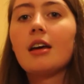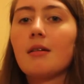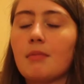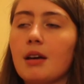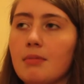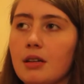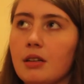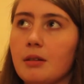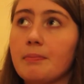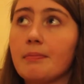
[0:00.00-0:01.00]
In my
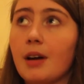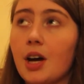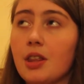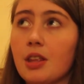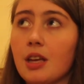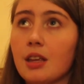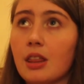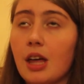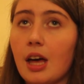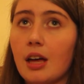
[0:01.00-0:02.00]
opinion, I think
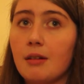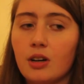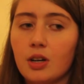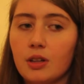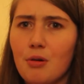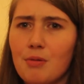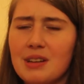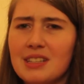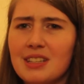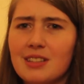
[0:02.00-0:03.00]
that her
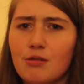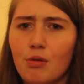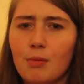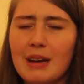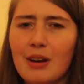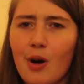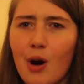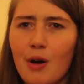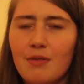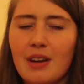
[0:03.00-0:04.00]
always storming
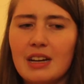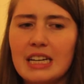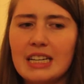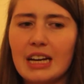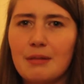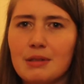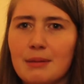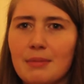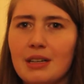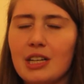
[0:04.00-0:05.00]
off anytime
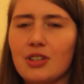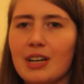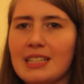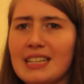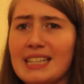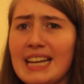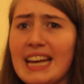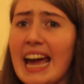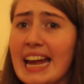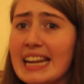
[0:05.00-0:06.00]
somebody tries to say
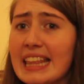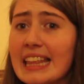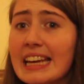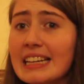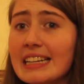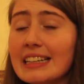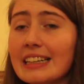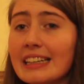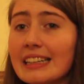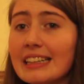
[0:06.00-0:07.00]
anything to
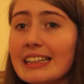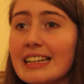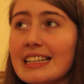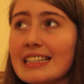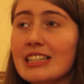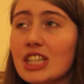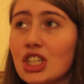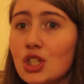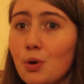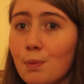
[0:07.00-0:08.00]
her is
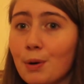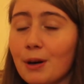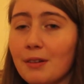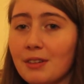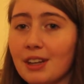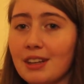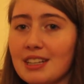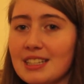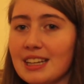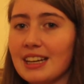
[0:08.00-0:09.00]
super
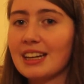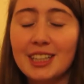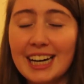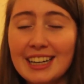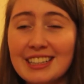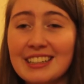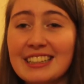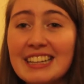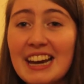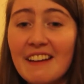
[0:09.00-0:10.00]
unrealistic. Her character
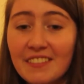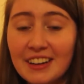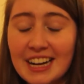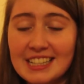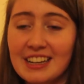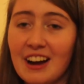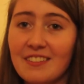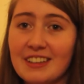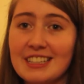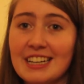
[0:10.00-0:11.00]
never has a
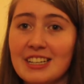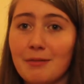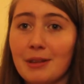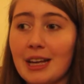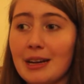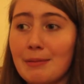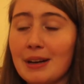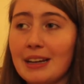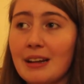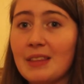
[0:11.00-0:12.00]
conversation with
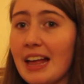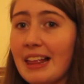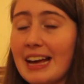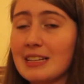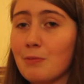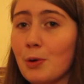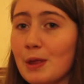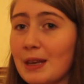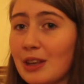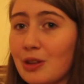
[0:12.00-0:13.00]
anybody that lasts more
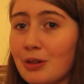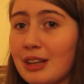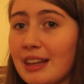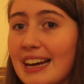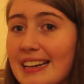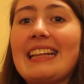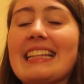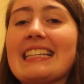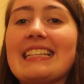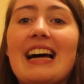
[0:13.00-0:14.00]
than like three lines.
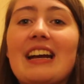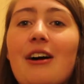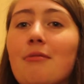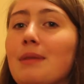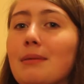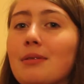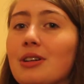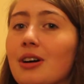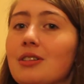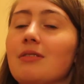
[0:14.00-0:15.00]
That's not how people
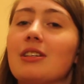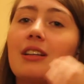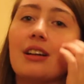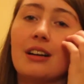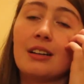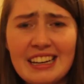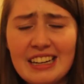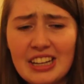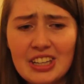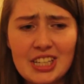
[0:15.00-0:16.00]
talk to each other.
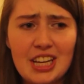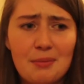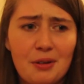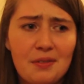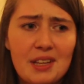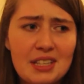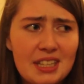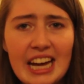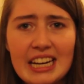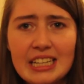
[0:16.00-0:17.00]
Another example of this,
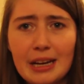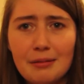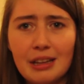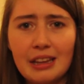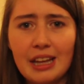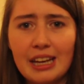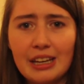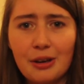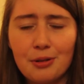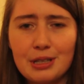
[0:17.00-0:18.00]
anytime Clay
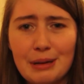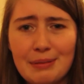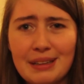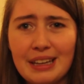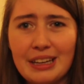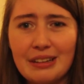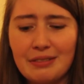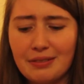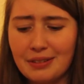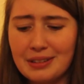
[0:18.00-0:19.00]
goes up and like
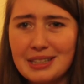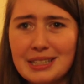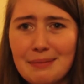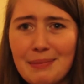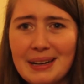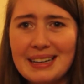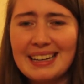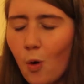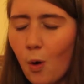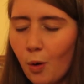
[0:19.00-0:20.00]
confronts somebody,
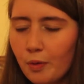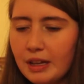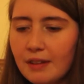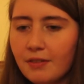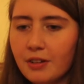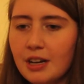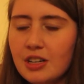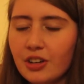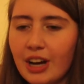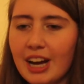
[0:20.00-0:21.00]
all the
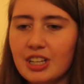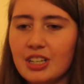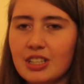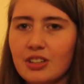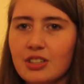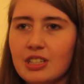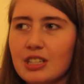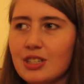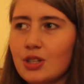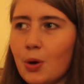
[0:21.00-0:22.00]
interactions are
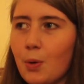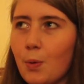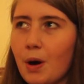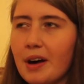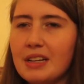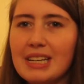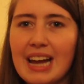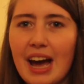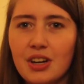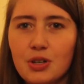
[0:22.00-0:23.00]
just so
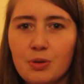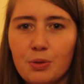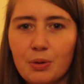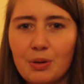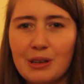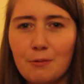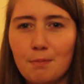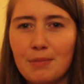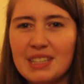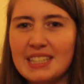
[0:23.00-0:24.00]
unnatural
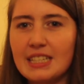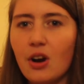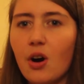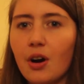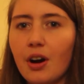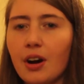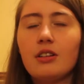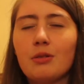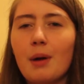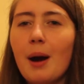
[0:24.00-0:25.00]
and bizarre.
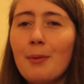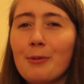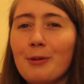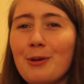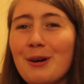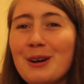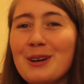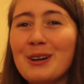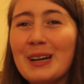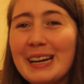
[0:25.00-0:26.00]
You're probably
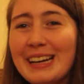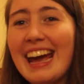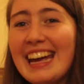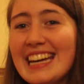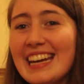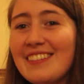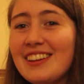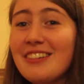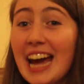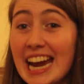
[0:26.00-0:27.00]
wondering, hey, if
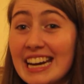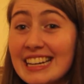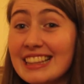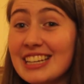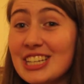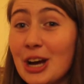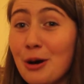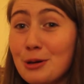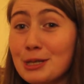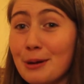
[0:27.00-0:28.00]
you hated the
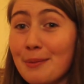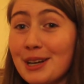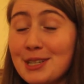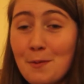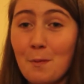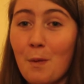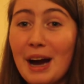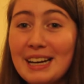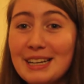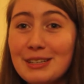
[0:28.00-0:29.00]
show so much,
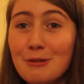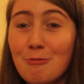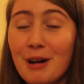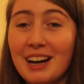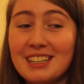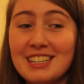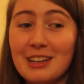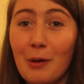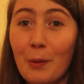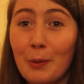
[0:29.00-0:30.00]
why did you watch
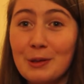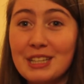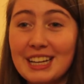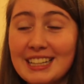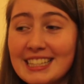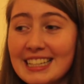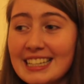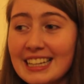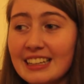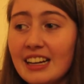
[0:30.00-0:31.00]
the whole second
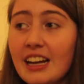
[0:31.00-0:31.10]
season?